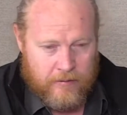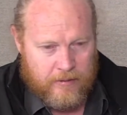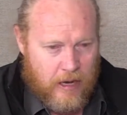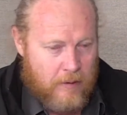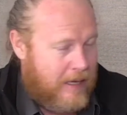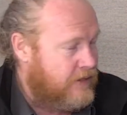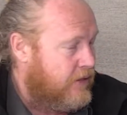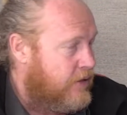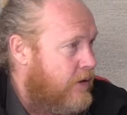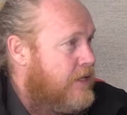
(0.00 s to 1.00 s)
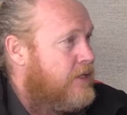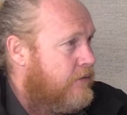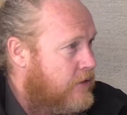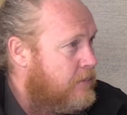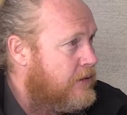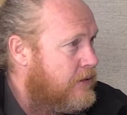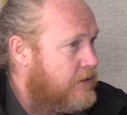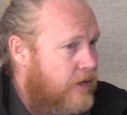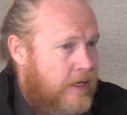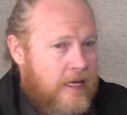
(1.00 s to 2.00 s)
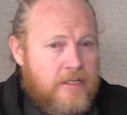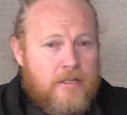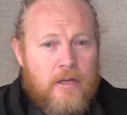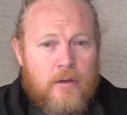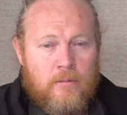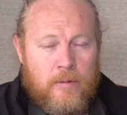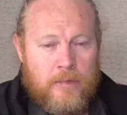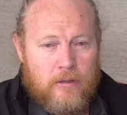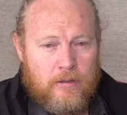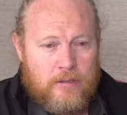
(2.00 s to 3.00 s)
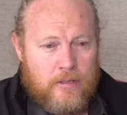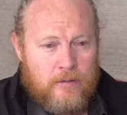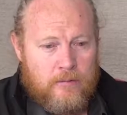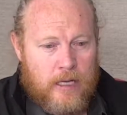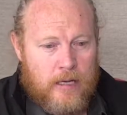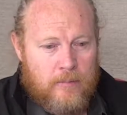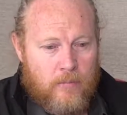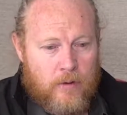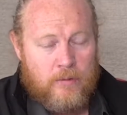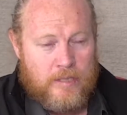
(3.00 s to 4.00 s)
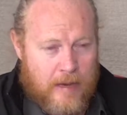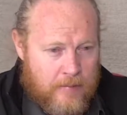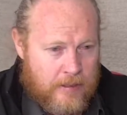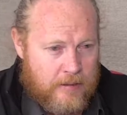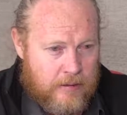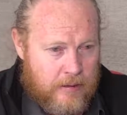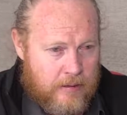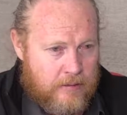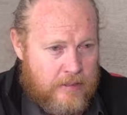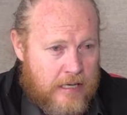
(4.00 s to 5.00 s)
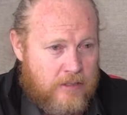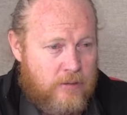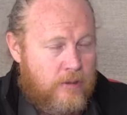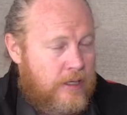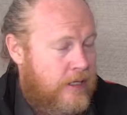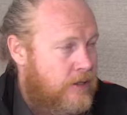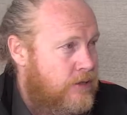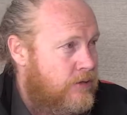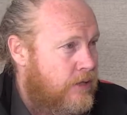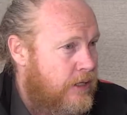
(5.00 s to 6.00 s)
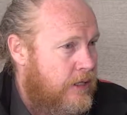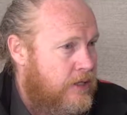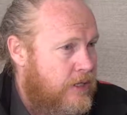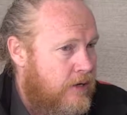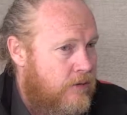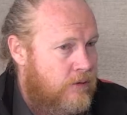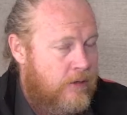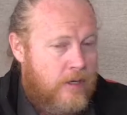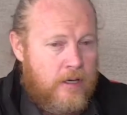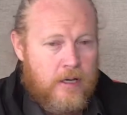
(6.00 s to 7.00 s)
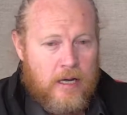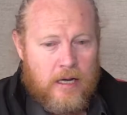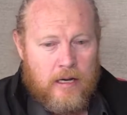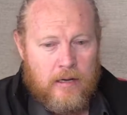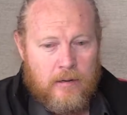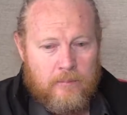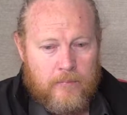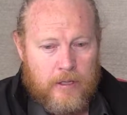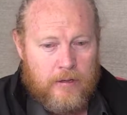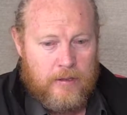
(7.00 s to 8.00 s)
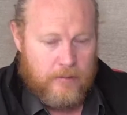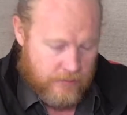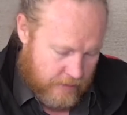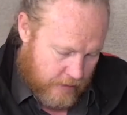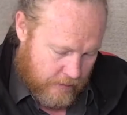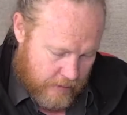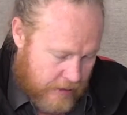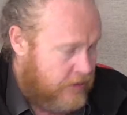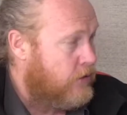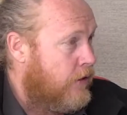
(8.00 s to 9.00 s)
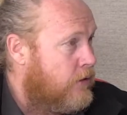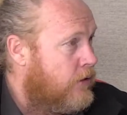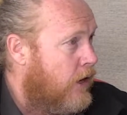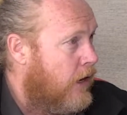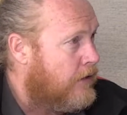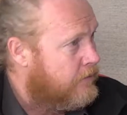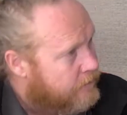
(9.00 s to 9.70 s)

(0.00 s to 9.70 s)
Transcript: Going back to the creation of this business, I guess when we looked at what was happening in the day tour industry in general, there was a historical guide.